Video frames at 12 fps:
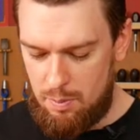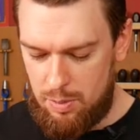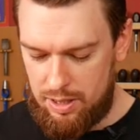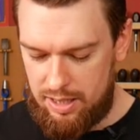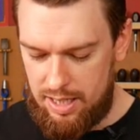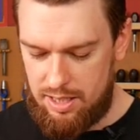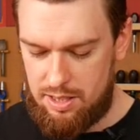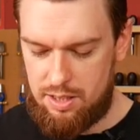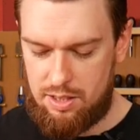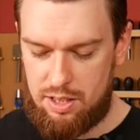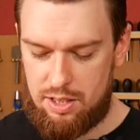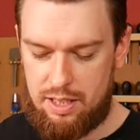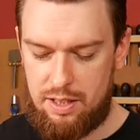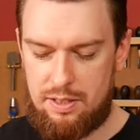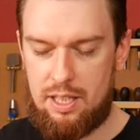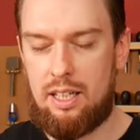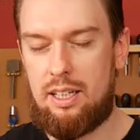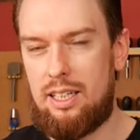But this just
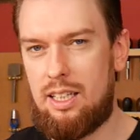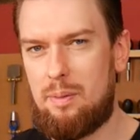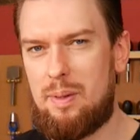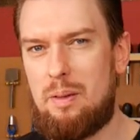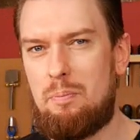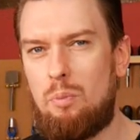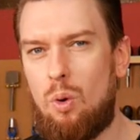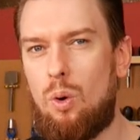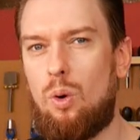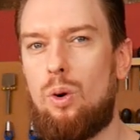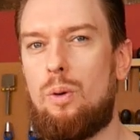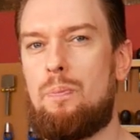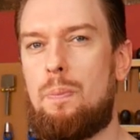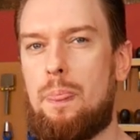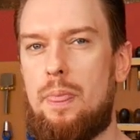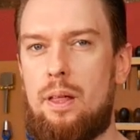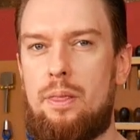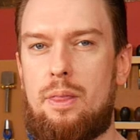gives a little bit more
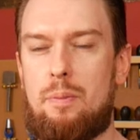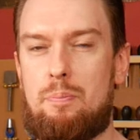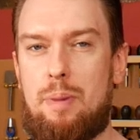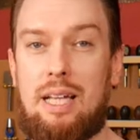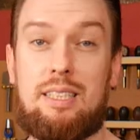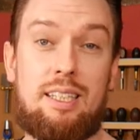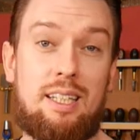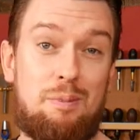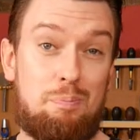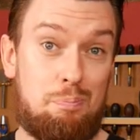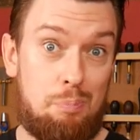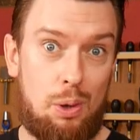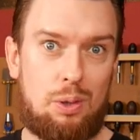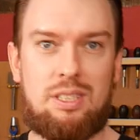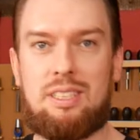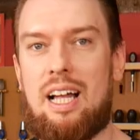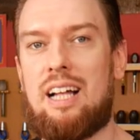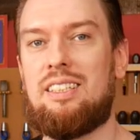than the basic bog
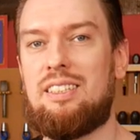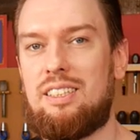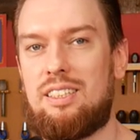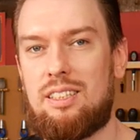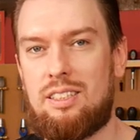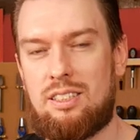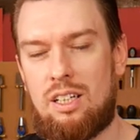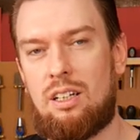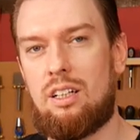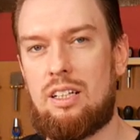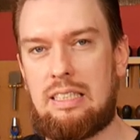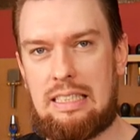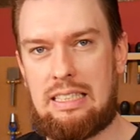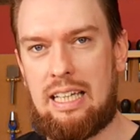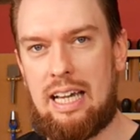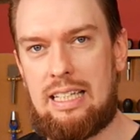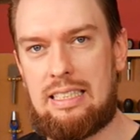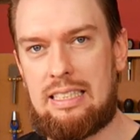standard sunglasses
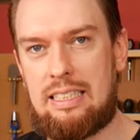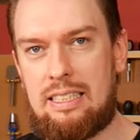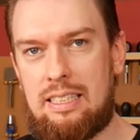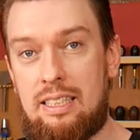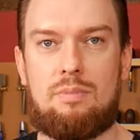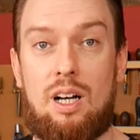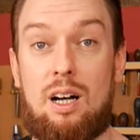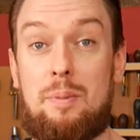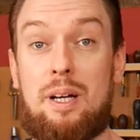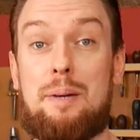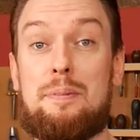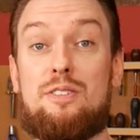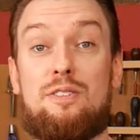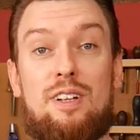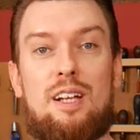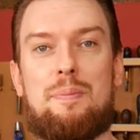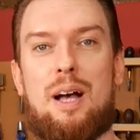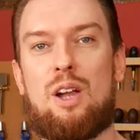case. Hi, my name is
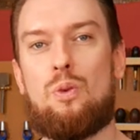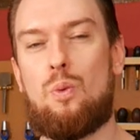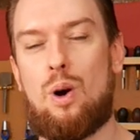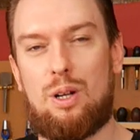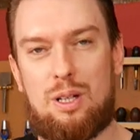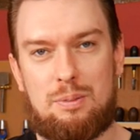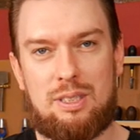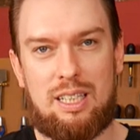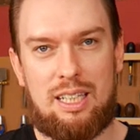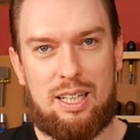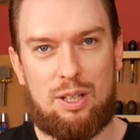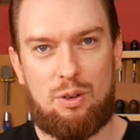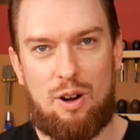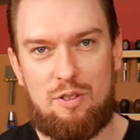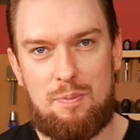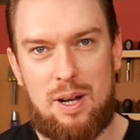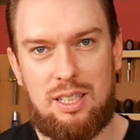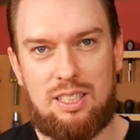Philip and welcome to the
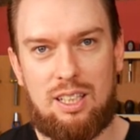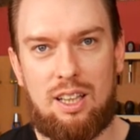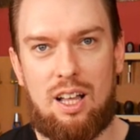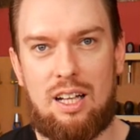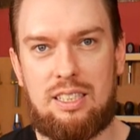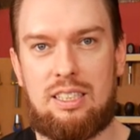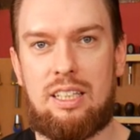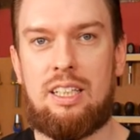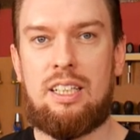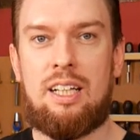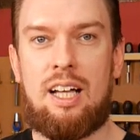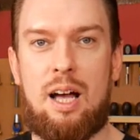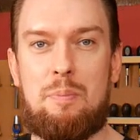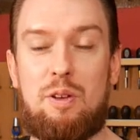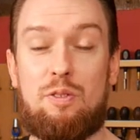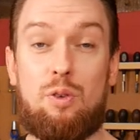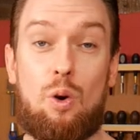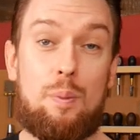Leathercraft Masterclass. And
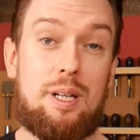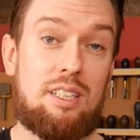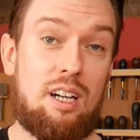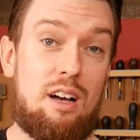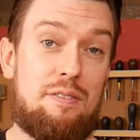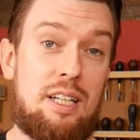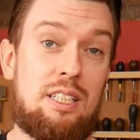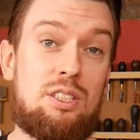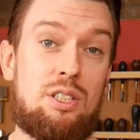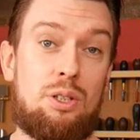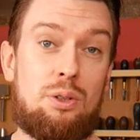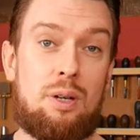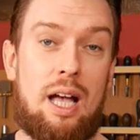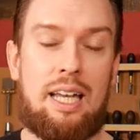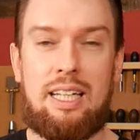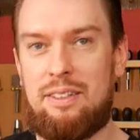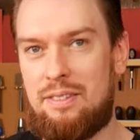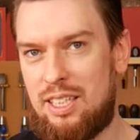before we dive into
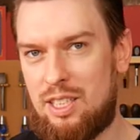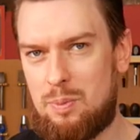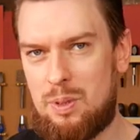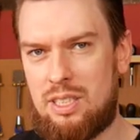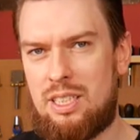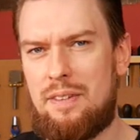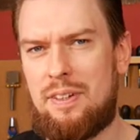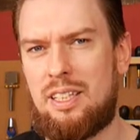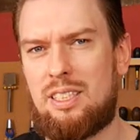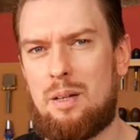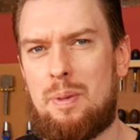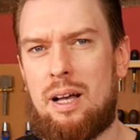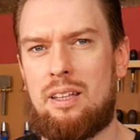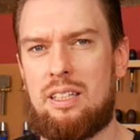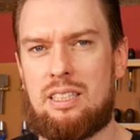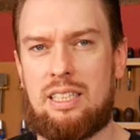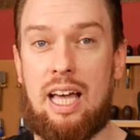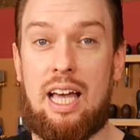any of the specifics about
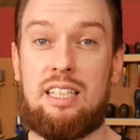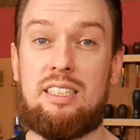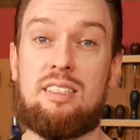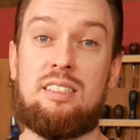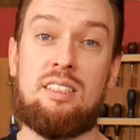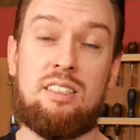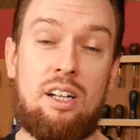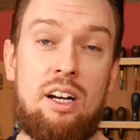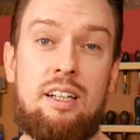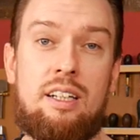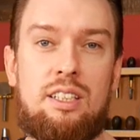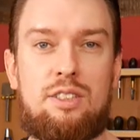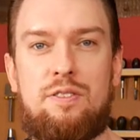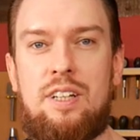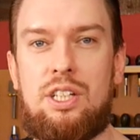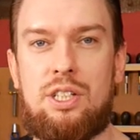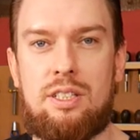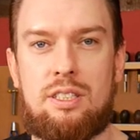this case, its design and its
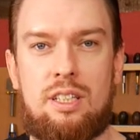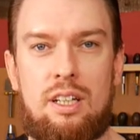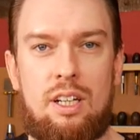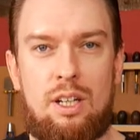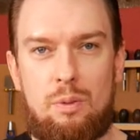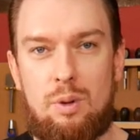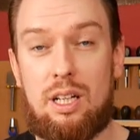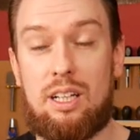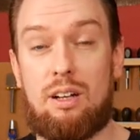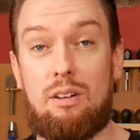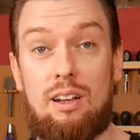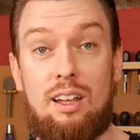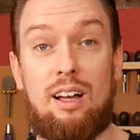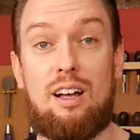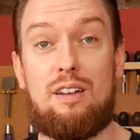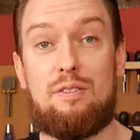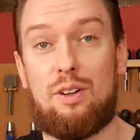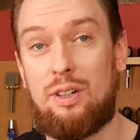features, we're going to go
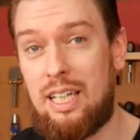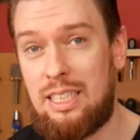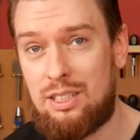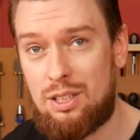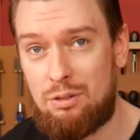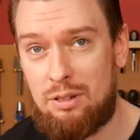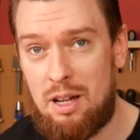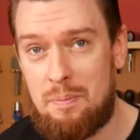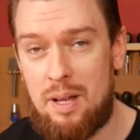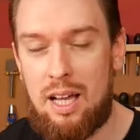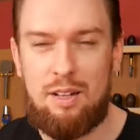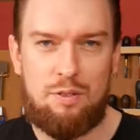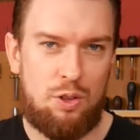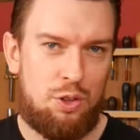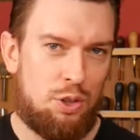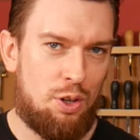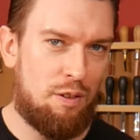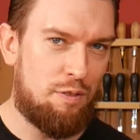live on Instagram. And if you're
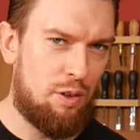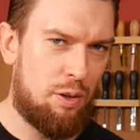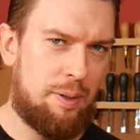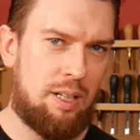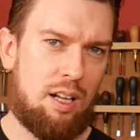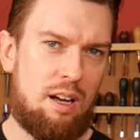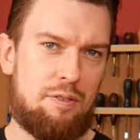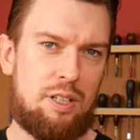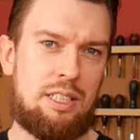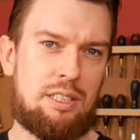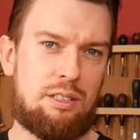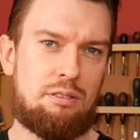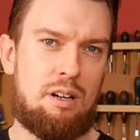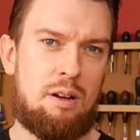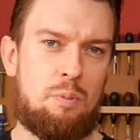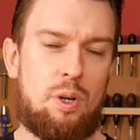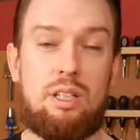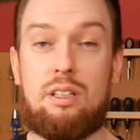not following live on
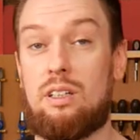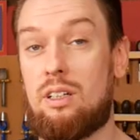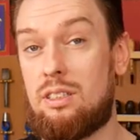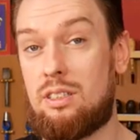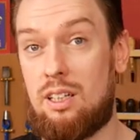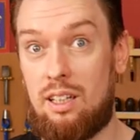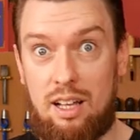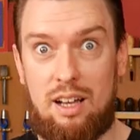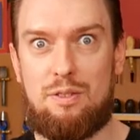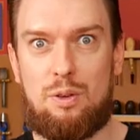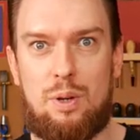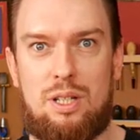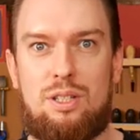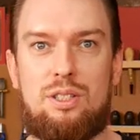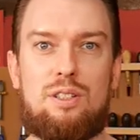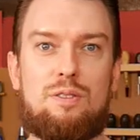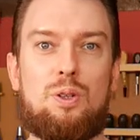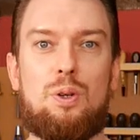Instagram, where you can ask live
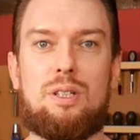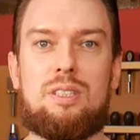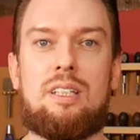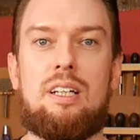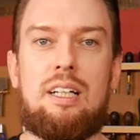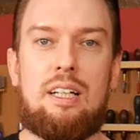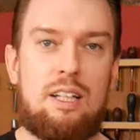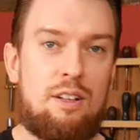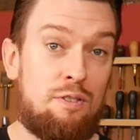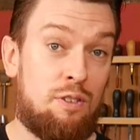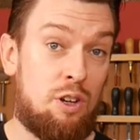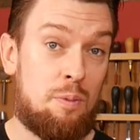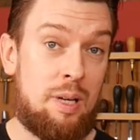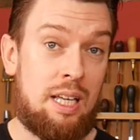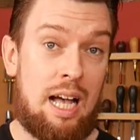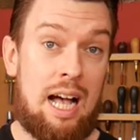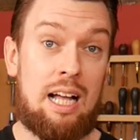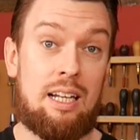questions, of course, follow
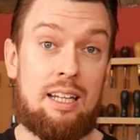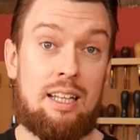me at